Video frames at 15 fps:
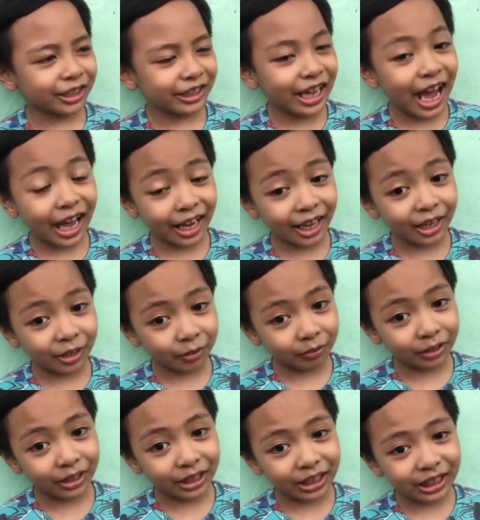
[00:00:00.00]
Yeah, gonna
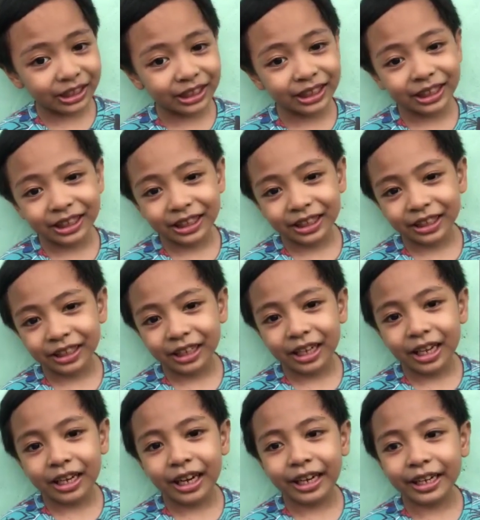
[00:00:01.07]
work.
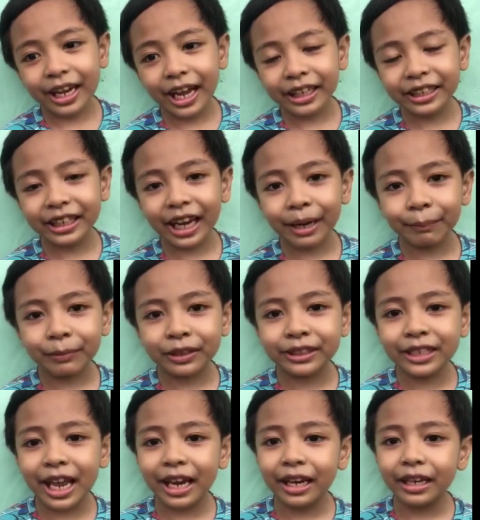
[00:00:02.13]
And
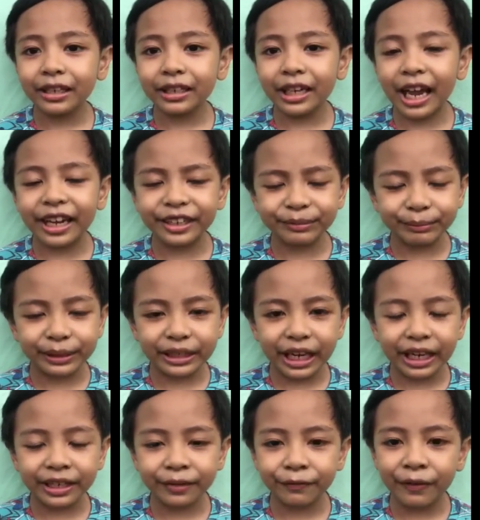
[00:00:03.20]

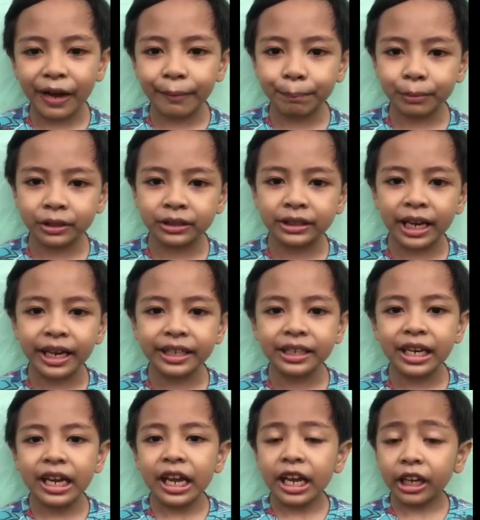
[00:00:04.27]
95%
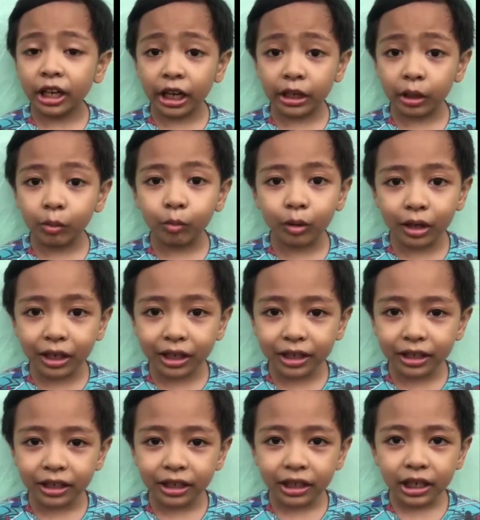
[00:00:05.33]
gonna
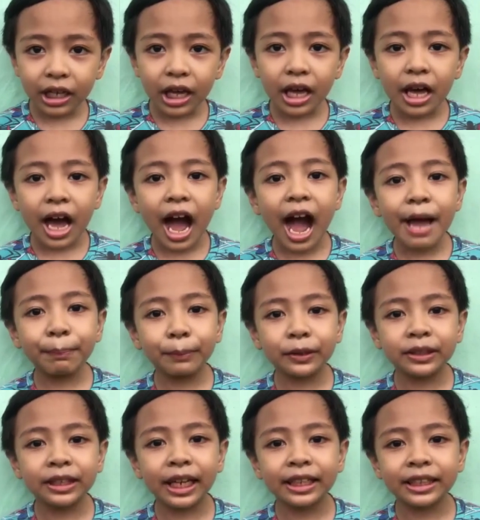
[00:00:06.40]
work? High
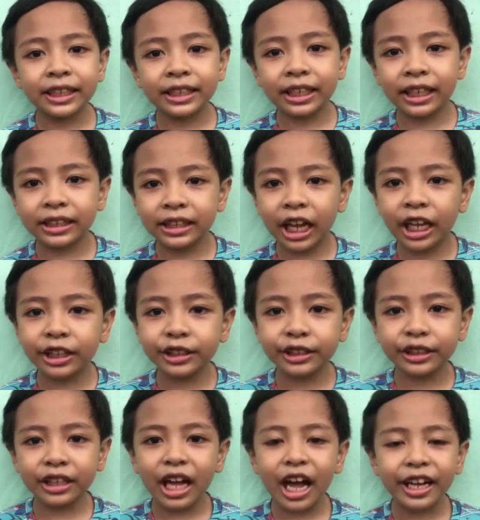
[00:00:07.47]
percentages
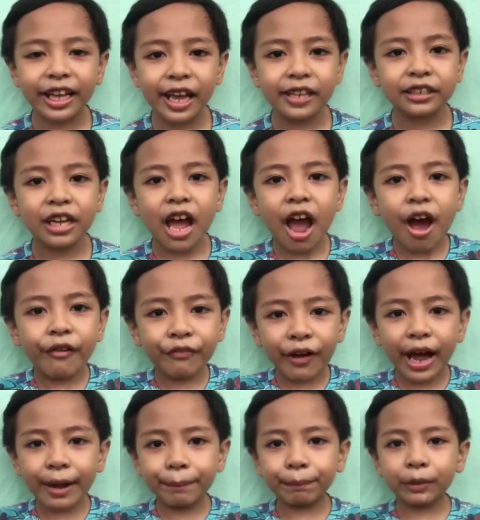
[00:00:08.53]
against
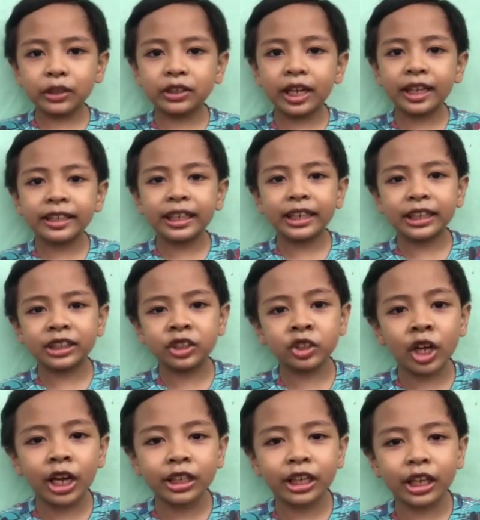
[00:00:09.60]
5% that it's
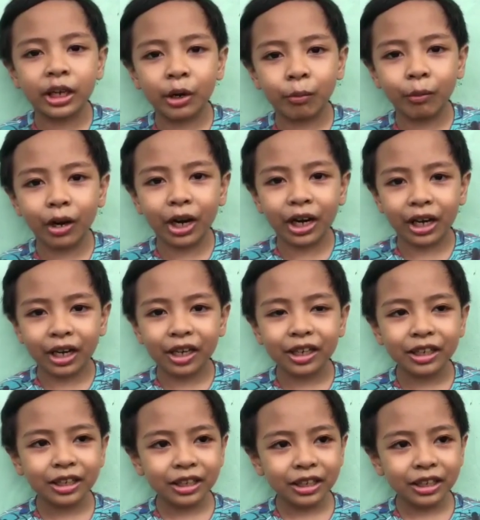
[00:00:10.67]
not gonna work.